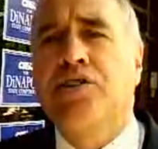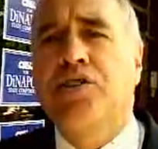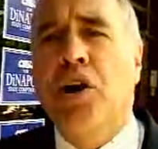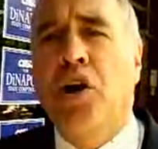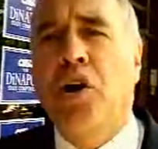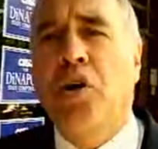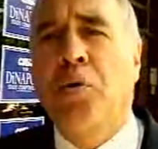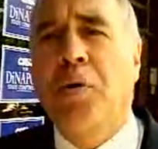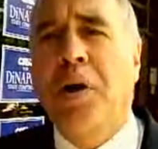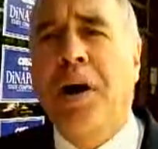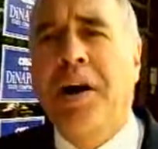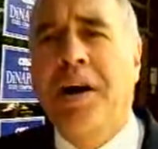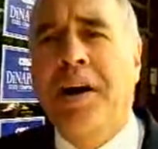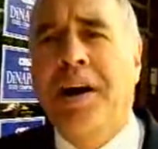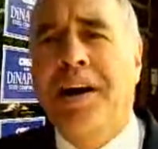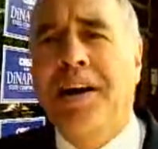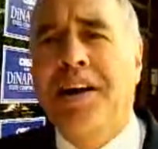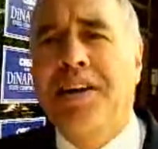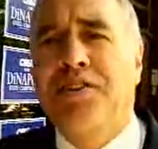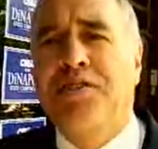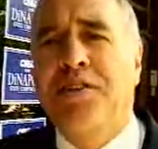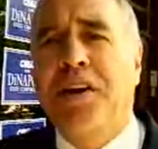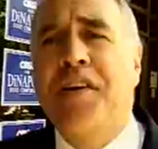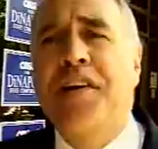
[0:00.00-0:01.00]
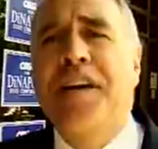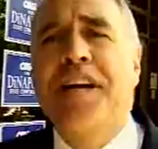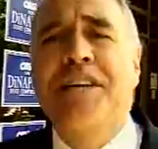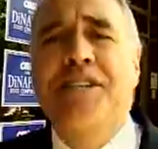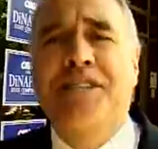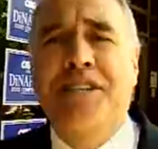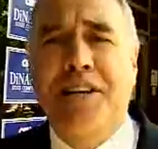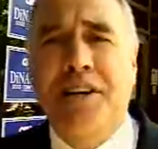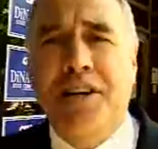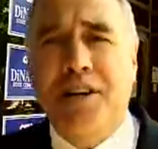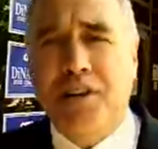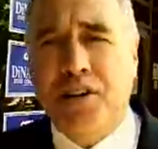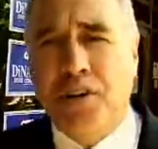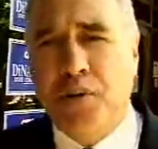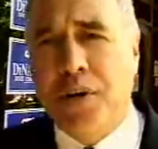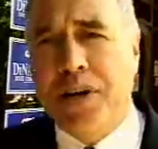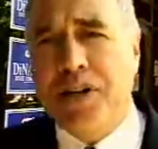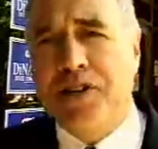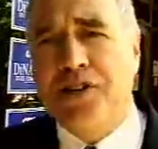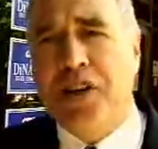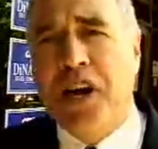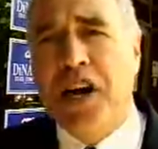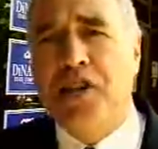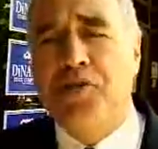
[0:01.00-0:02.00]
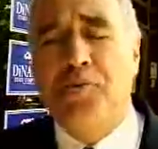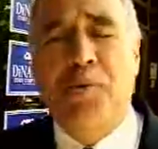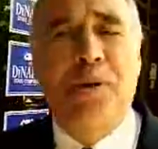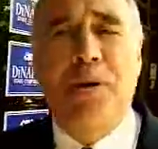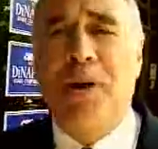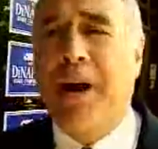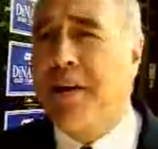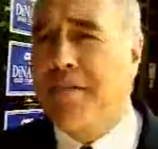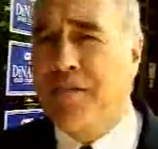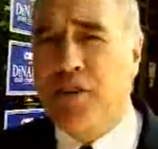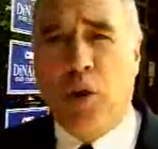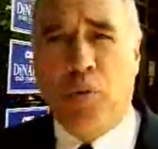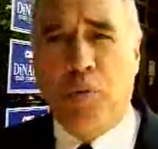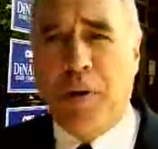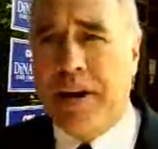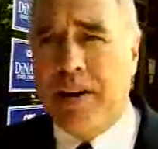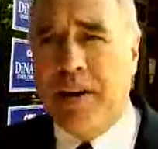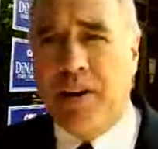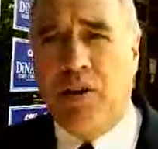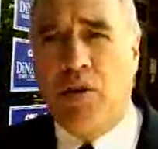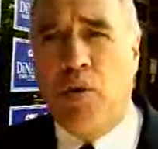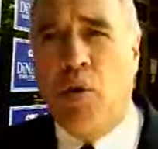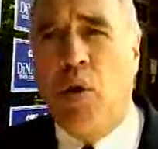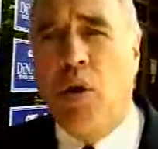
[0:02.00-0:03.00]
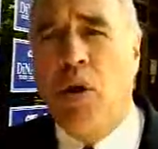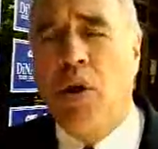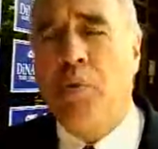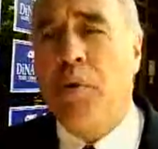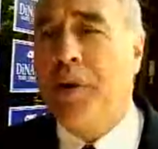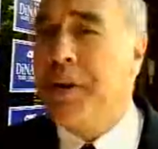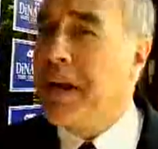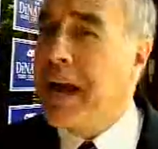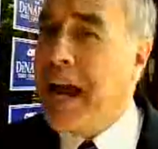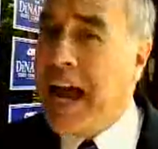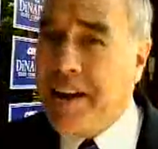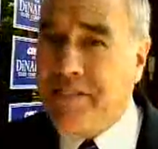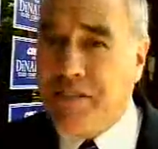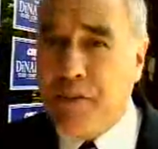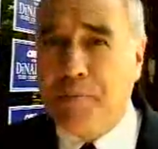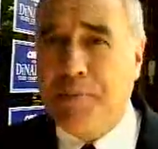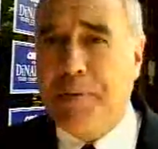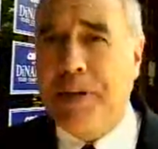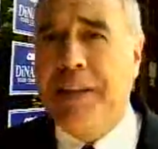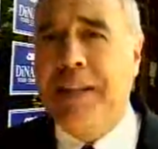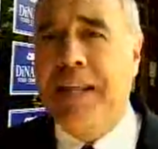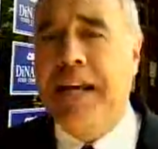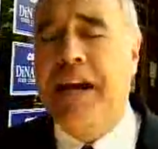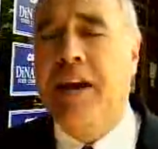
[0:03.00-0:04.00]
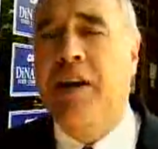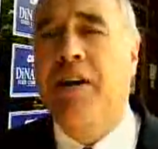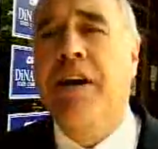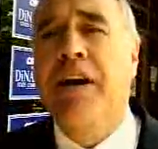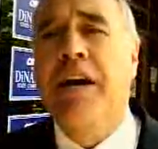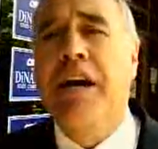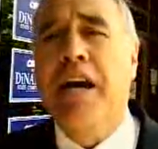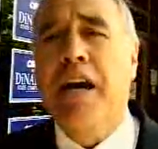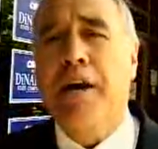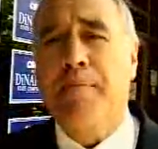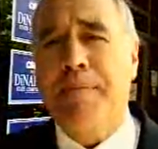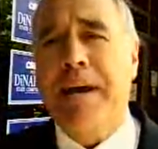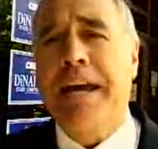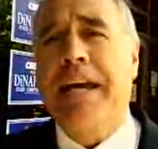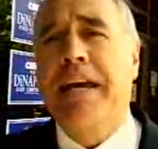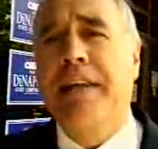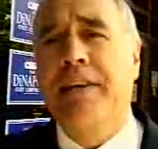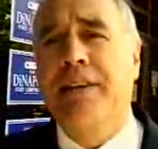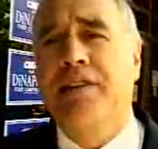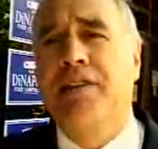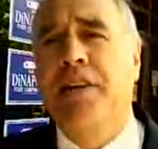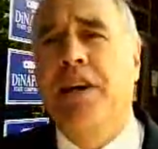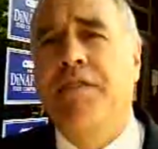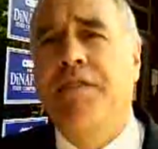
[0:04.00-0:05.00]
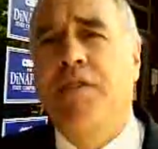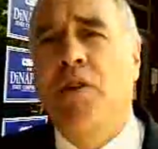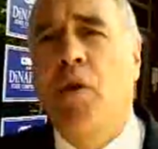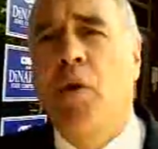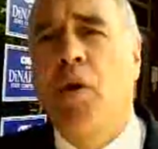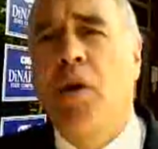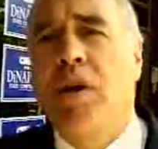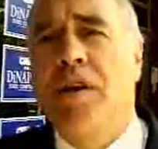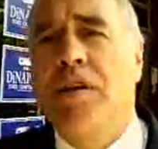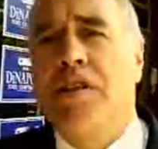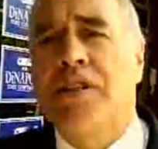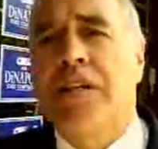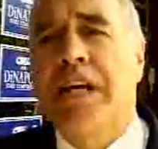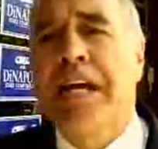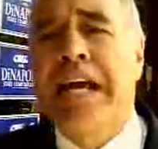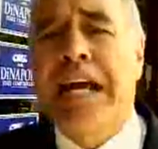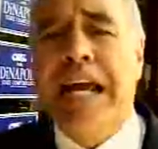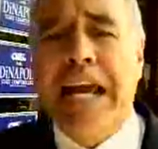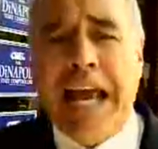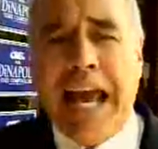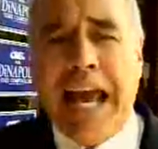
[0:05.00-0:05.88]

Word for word: So uh, it's very easy to criticize when you have no record at all, when you haven't been there making the tough calls.